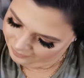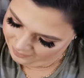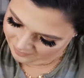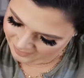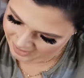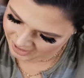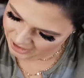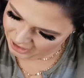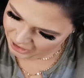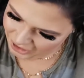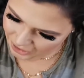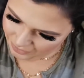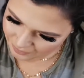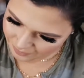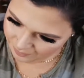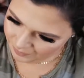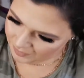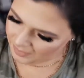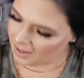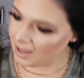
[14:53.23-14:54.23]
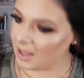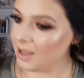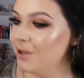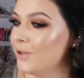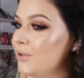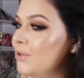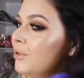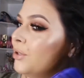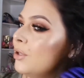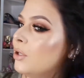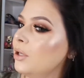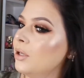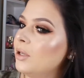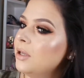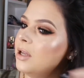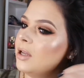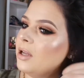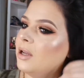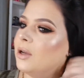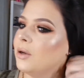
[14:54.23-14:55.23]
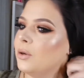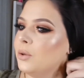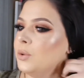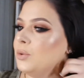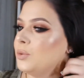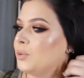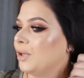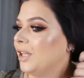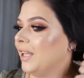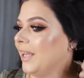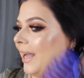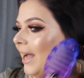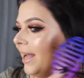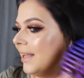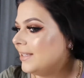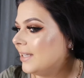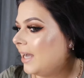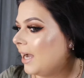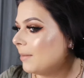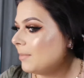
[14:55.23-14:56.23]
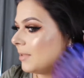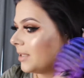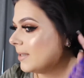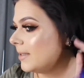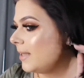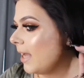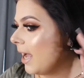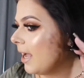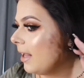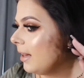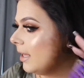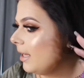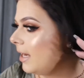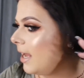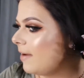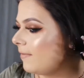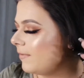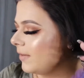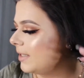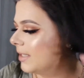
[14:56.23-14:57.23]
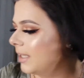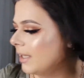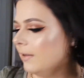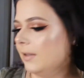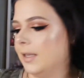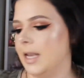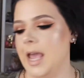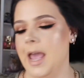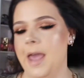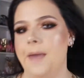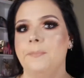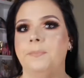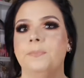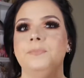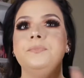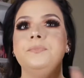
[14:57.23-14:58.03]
Because, you know, who's really got time to style it every single day?